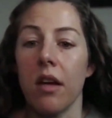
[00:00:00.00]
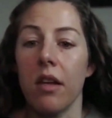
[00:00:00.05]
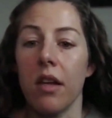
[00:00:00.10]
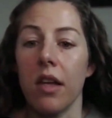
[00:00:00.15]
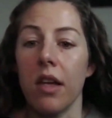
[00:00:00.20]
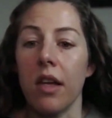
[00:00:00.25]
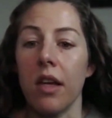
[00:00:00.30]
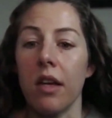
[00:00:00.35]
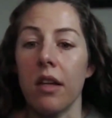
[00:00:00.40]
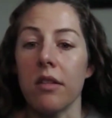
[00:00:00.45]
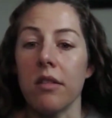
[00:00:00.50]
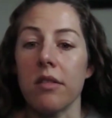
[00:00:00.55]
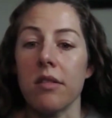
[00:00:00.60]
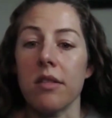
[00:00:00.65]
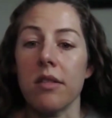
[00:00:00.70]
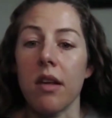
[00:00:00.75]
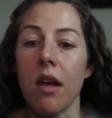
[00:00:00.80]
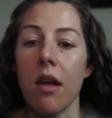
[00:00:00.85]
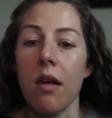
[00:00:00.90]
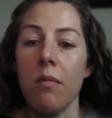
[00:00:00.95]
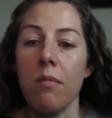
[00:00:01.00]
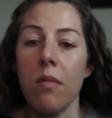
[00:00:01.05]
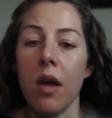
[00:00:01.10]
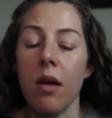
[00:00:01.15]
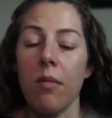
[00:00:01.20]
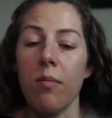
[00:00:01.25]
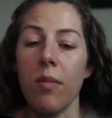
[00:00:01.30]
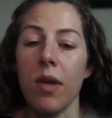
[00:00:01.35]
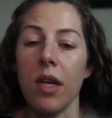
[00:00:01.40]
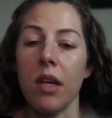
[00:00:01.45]
And some
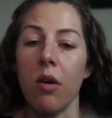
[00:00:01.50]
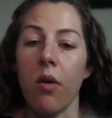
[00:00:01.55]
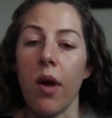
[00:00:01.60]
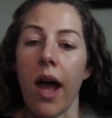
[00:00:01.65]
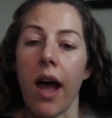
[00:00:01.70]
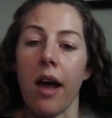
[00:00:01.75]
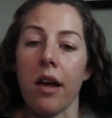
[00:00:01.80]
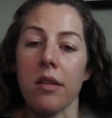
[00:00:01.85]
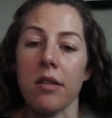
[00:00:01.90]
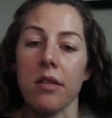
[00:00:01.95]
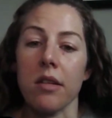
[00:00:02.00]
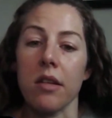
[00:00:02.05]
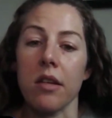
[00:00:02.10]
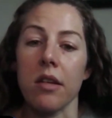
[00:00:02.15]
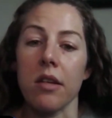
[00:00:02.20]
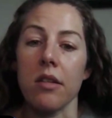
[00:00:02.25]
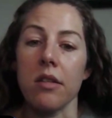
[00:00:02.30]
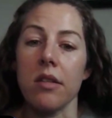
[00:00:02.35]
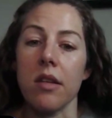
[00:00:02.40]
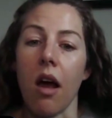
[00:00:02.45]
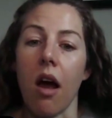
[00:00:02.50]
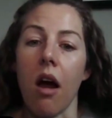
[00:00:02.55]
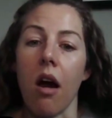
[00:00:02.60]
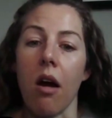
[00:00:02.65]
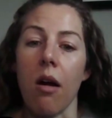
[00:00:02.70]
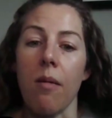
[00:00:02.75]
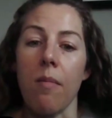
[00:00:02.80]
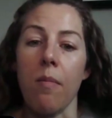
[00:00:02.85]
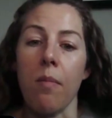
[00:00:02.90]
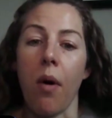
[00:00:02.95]
amino acids
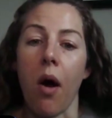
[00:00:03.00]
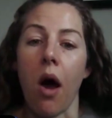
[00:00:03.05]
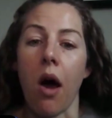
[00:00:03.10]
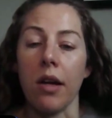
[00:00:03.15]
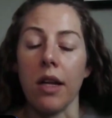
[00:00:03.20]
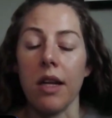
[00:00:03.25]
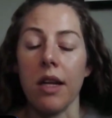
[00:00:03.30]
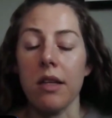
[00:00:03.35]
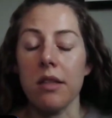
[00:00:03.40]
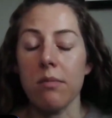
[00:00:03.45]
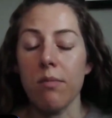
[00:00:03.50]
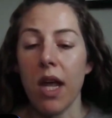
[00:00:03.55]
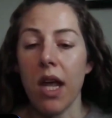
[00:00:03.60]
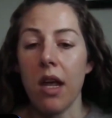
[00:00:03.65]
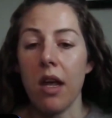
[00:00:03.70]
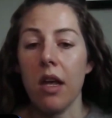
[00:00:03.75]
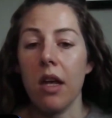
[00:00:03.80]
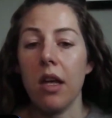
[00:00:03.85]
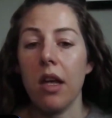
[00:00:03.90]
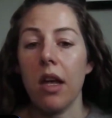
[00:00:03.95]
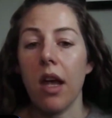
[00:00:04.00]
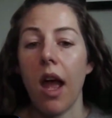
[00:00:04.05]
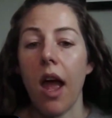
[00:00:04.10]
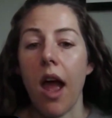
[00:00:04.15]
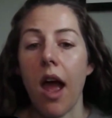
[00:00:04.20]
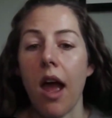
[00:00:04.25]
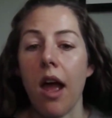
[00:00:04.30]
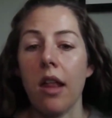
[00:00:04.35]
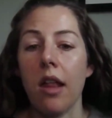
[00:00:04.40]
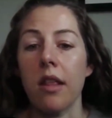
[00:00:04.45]
our bodies make,
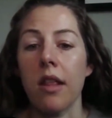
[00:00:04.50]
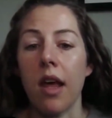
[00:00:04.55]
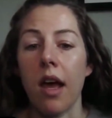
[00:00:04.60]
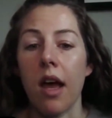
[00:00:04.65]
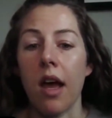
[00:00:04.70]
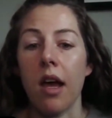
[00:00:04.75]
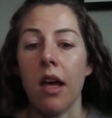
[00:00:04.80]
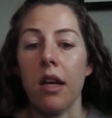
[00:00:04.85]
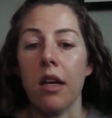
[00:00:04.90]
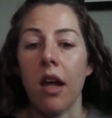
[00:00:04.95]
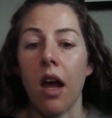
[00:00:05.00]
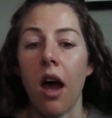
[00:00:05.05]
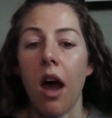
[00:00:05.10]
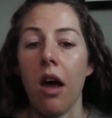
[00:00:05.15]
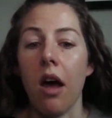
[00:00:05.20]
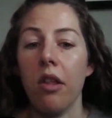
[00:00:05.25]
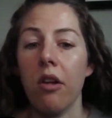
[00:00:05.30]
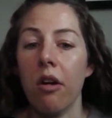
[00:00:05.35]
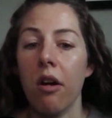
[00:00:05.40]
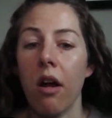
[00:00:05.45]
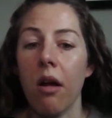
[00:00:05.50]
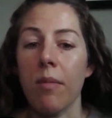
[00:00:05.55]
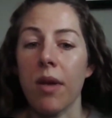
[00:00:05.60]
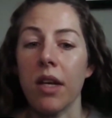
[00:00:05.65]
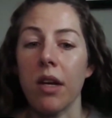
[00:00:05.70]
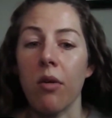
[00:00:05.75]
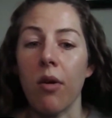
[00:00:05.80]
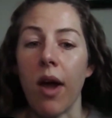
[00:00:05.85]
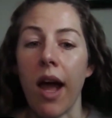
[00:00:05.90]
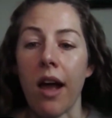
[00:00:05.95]
and then other
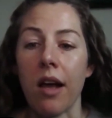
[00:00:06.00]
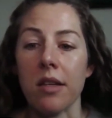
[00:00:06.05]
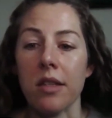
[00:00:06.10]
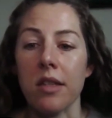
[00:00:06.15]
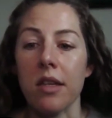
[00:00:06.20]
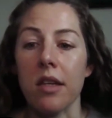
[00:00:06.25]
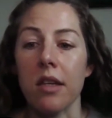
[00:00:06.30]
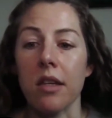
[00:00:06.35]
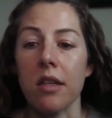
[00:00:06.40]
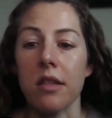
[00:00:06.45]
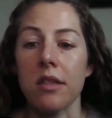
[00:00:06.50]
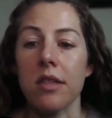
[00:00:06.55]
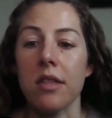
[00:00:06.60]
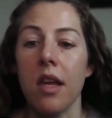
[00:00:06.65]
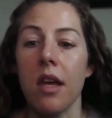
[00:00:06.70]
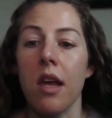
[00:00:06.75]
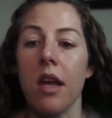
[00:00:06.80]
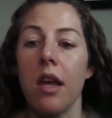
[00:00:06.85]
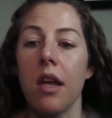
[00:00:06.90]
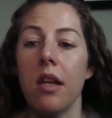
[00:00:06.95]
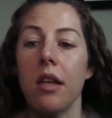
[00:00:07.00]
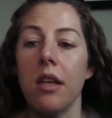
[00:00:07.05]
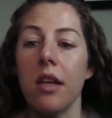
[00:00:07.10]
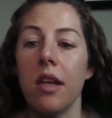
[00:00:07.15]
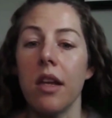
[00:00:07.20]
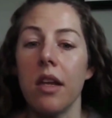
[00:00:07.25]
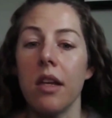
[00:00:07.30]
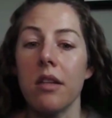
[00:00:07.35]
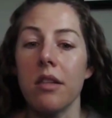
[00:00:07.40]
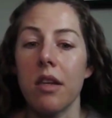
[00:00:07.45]
amino acids
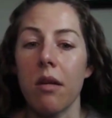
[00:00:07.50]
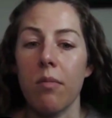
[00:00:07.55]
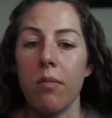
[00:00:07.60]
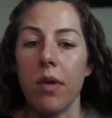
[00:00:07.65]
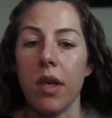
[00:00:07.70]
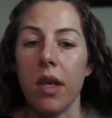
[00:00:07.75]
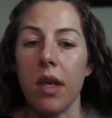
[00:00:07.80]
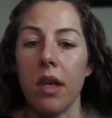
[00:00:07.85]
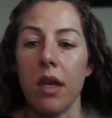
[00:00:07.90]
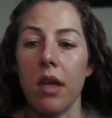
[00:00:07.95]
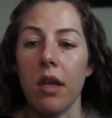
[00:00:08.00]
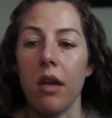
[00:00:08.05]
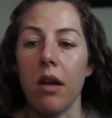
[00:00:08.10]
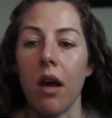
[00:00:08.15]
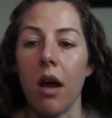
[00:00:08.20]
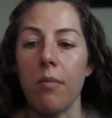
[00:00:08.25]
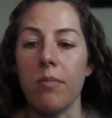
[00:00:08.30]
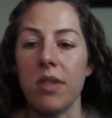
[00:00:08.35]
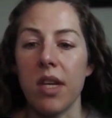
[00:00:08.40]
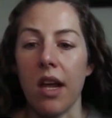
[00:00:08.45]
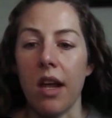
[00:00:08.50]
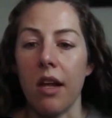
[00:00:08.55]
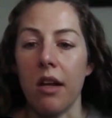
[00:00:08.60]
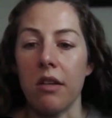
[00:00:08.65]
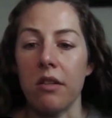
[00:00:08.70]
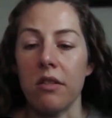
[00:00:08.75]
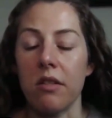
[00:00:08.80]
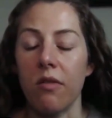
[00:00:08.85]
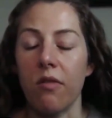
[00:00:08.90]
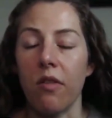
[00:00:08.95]
need to be
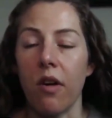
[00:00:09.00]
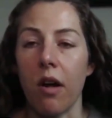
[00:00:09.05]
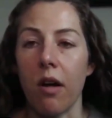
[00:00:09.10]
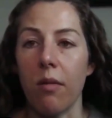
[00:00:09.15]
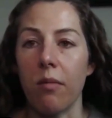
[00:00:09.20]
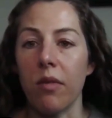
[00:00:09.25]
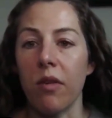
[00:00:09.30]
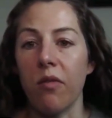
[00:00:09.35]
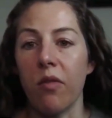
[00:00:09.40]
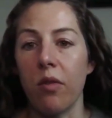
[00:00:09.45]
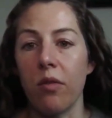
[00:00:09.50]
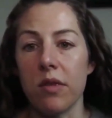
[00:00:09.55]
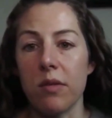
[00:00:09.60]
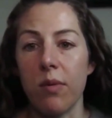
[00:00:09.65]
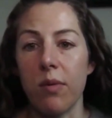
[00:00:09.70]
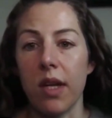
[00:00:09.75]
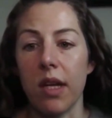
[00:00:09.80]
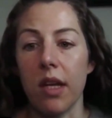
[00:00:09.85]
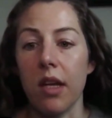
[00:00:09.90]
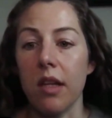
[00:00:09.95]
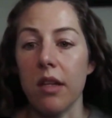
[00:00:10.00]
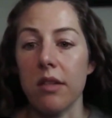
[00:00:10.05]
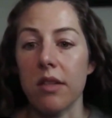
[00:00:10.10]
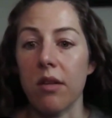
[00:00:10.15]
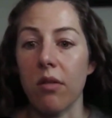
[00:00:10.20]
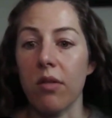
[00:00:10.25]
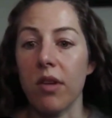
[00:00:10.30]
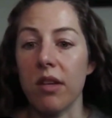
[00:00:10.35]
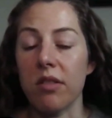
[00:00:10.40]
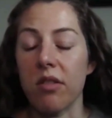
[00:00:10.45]
obtained from the foods we eat.
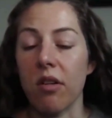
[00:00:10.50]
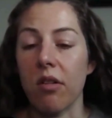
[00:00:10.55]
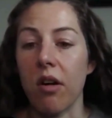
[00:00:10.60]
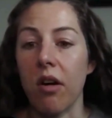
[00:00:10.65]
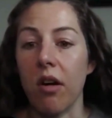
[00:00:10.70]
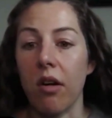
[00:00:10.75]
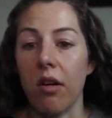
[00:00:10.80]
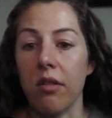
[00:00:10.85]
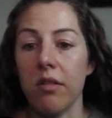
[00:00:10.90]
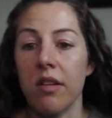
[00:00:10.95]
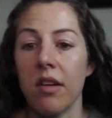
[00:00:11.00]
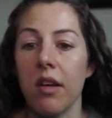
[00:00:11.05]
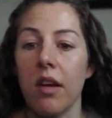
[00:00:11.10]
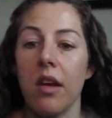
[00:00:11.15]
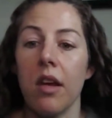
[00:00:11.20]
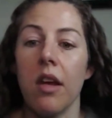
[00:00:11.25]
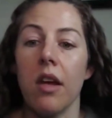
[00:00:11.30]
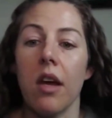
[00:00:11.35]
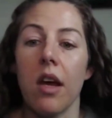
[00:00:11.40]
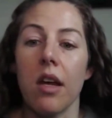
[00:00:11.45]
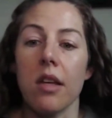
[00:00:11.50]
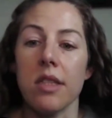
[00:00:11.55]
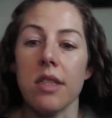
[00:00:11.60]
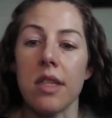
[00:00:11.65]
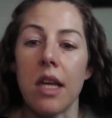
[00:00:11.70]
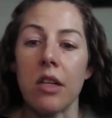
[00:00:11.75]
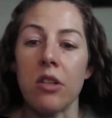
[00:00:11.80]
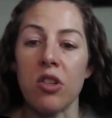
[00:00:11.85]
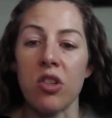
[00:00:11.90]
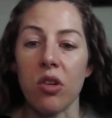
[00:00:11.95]
So these are called
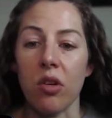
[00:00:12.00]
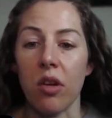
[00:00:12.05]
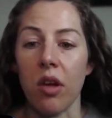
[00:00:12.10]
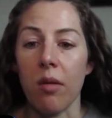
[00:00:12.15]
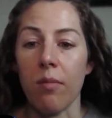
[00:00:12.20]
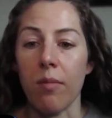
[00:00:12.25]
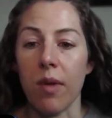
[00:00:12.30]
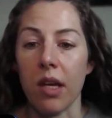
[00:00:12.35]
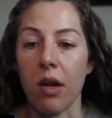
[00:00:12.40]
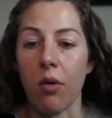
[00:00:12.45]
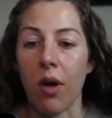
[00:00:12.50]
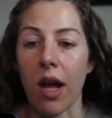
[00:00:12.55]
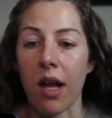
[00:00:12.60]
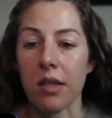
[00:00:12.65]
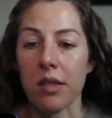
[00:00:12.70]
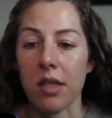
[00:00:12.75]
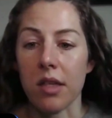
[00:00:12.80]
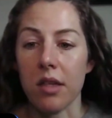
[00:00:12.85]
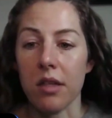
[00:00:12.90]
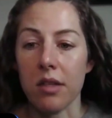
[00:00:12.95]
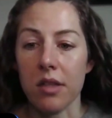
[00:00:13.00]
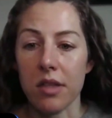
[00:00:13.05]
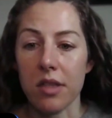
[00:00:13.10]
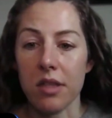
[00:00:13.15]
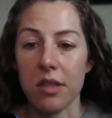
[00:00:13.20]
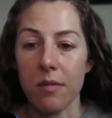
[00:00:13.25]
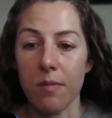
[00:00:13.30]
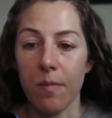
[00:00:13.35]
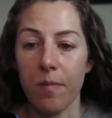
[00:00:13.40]
essential amino acids.